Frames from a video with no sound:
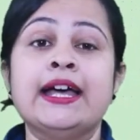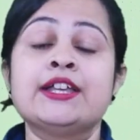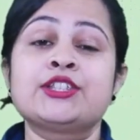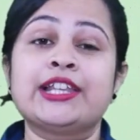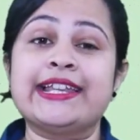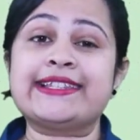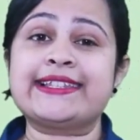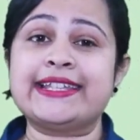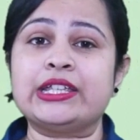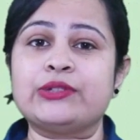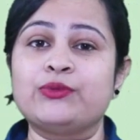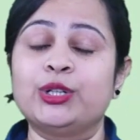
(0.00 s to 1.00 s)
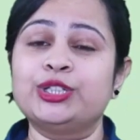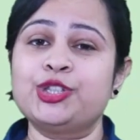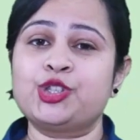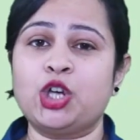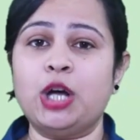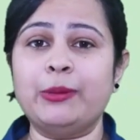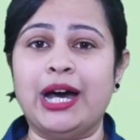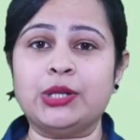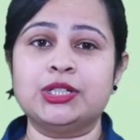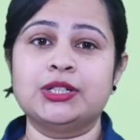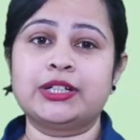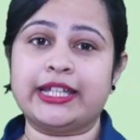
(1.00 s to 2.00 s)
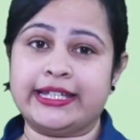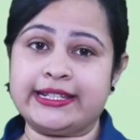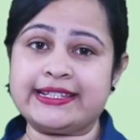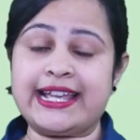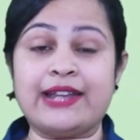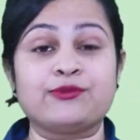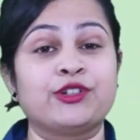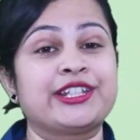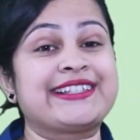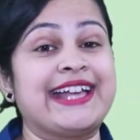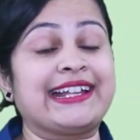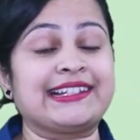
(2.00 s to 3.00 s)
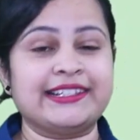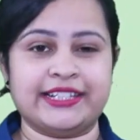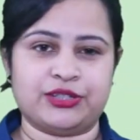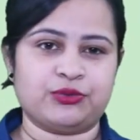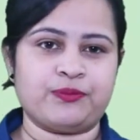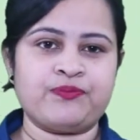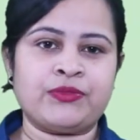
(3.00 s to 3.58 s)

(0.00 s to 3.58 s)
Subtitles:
So let's see what the job outlook is and what exactly they do.